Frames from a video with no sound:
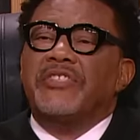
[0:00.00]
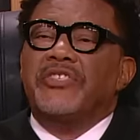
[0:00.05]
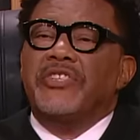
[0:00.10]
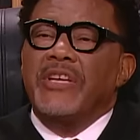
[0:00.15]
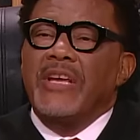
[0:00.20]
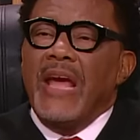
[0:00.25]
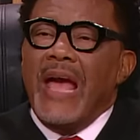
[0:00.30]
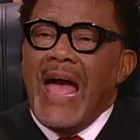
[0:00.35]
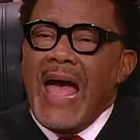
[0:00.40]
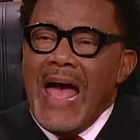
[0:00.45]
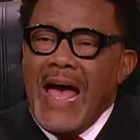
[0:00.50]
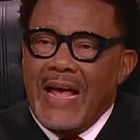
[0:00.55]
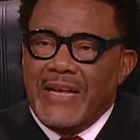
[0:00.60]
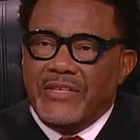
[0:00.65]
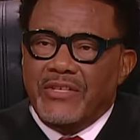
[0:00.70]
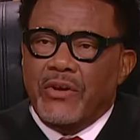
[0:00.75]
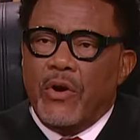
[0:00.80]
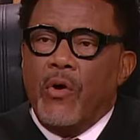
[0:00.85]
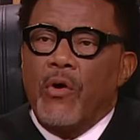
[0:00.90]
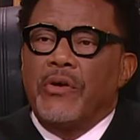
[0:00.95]
she
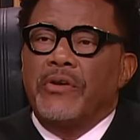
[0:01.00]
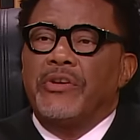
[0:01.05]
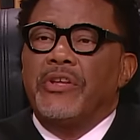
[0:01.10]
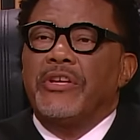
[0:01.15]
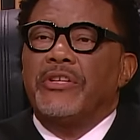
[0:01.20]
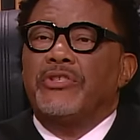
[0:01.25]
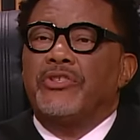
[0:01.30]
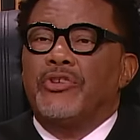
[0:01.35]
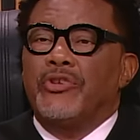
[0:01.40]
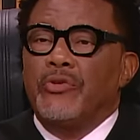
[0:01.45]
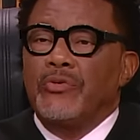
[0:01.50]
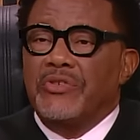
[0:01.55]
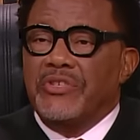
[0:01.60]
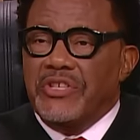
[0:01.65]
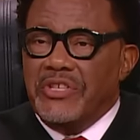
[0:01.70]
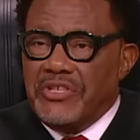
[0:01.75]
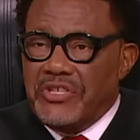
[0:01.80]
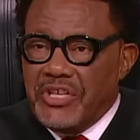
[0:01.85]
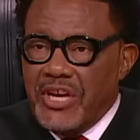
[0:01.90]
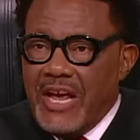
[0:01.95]
ask or did you
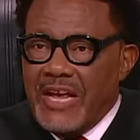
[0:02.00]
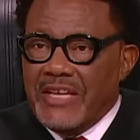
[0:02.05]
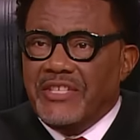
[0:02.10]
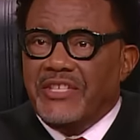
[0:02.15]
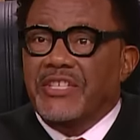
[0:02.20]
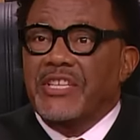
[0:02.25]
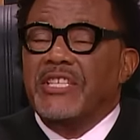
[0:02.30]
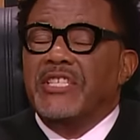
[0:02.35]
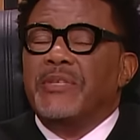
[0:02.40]
suggest she